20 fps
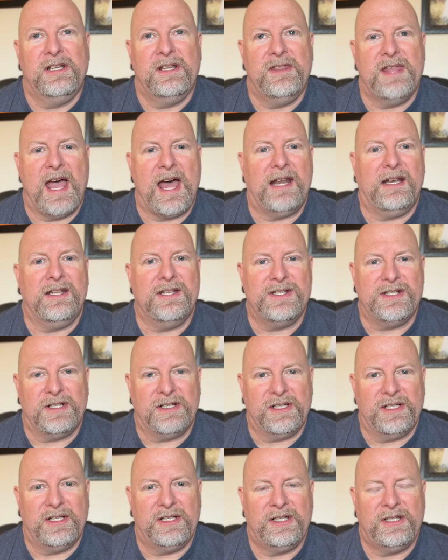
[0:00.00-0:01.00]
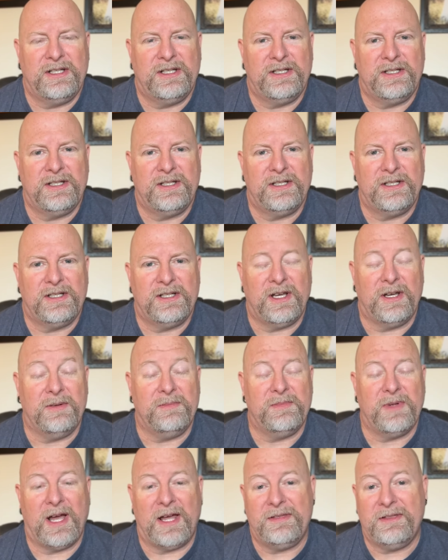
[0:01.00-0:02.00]
That is a, a
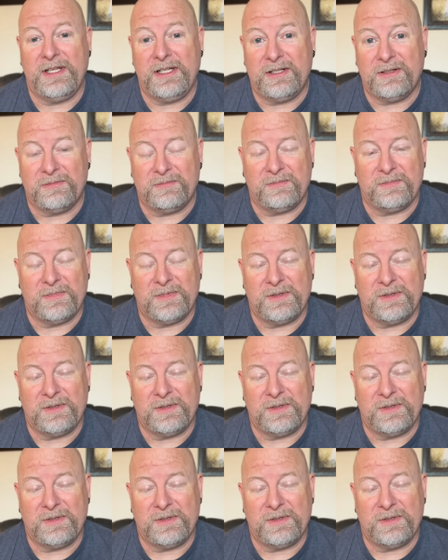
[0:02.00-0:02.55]
I think, a,